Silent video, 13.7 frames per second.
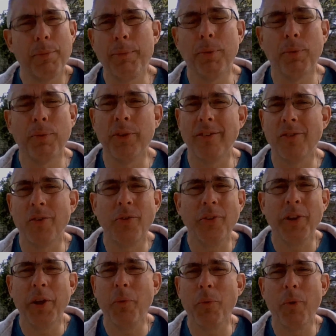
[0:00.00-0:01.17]
it's only one
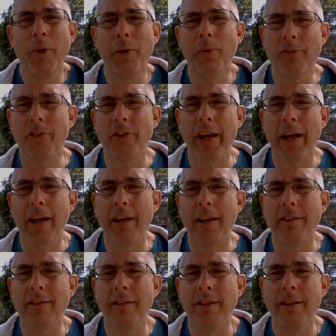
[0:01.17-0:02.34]
way, Pastor Dan,
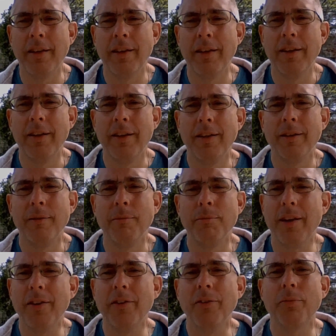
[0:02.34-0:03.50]
but God has
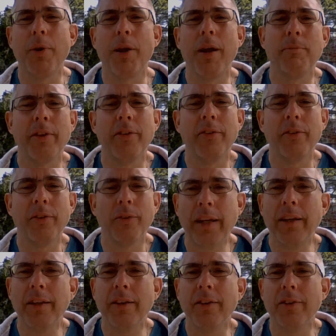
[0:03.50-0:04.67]
promised that there really
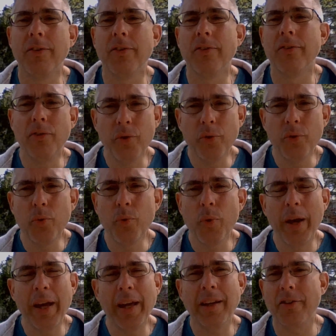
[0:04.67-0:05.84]
is a two-way
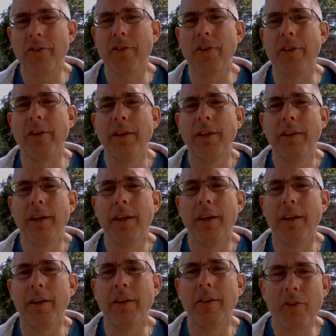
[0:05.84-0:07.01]
connection.
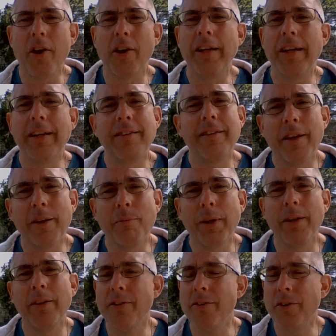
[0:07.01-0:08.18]
There's talking to him,
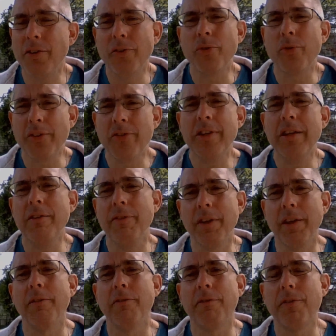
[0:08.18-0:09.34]
and then there's
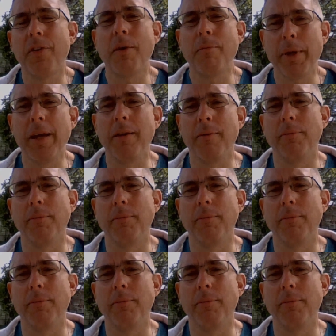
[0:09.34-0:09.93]
receiving from him.